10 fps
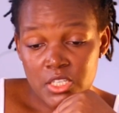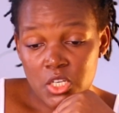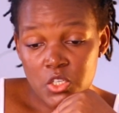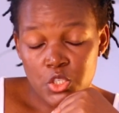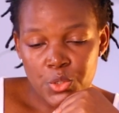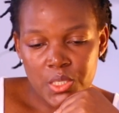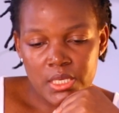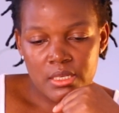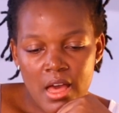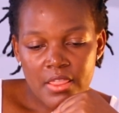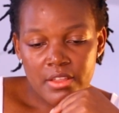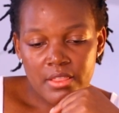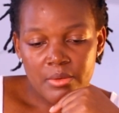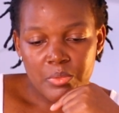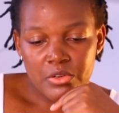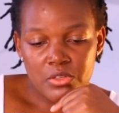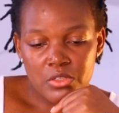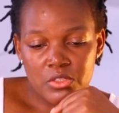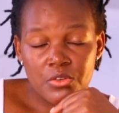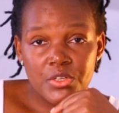cotton, and then the
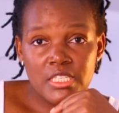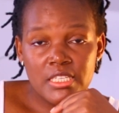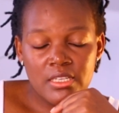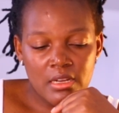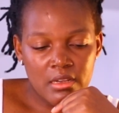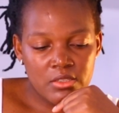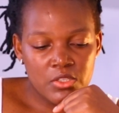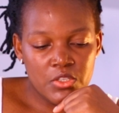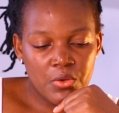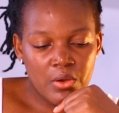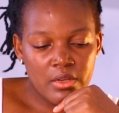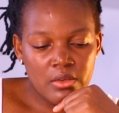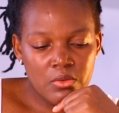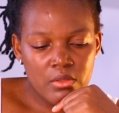pillows already, you guys know, I got